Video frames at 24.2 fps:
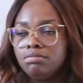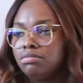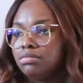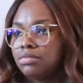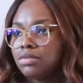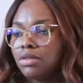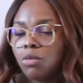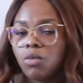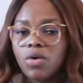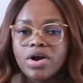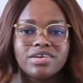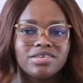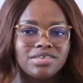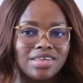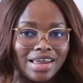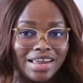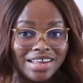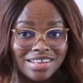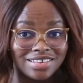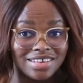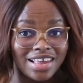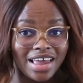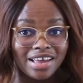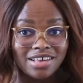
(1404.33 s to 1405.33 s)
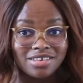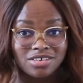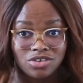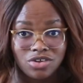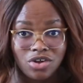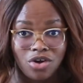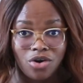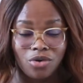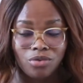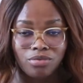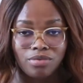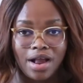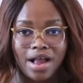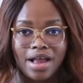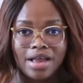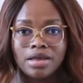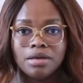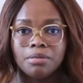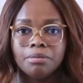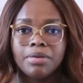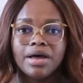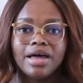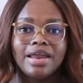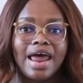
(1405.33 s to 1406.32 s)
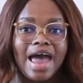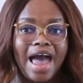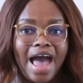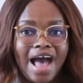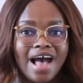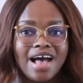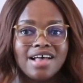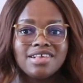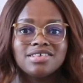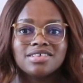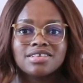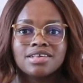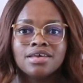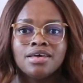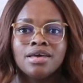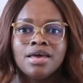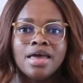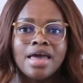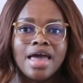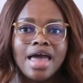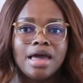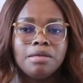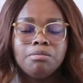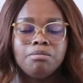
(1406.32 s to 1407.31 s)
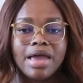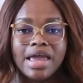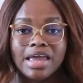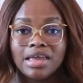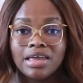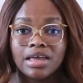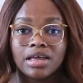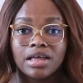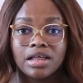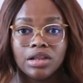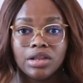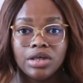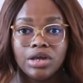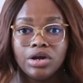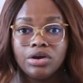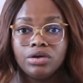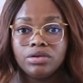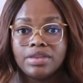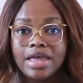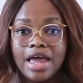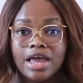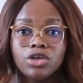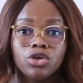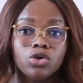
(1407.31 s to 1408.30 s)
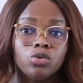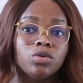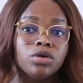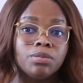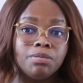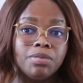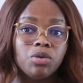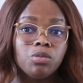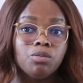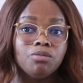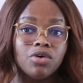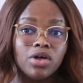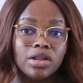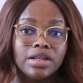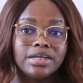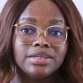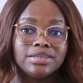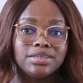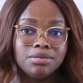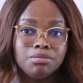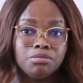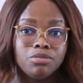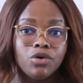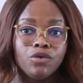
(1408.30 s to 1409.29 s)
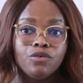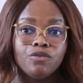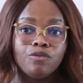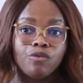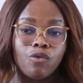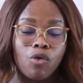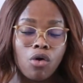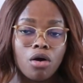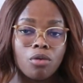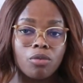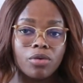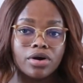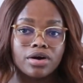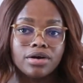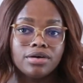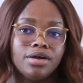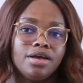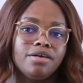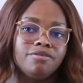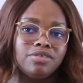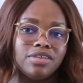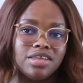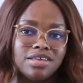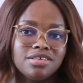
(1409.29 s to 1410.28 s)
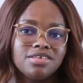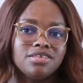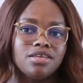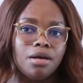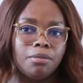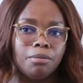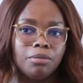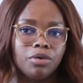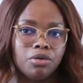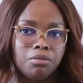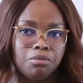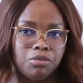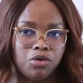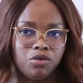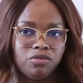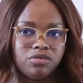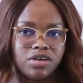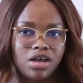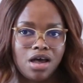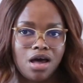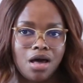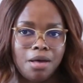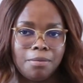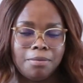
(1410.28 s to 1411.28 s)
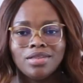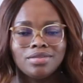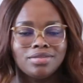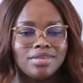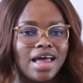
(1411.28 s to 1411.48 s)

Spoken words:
The worst they can say is no, right? But ask and make it clear that you would be willing to move forward if this number moved up.